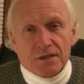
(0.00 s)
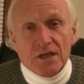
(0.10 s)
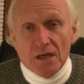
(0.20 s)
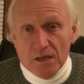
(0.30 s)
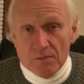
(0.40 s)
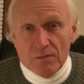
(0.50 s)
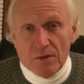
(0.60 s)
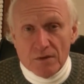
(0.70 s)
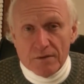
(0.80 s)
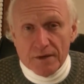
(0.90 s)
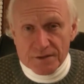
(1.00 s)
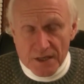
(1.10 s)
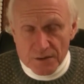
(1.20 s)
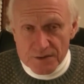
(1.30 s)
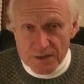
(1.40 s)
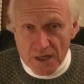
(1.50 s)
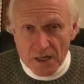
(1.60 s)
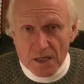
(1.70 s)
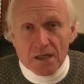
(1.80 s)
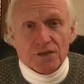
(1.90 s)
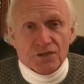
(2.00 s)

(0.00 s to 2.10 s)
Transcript: team that's outside.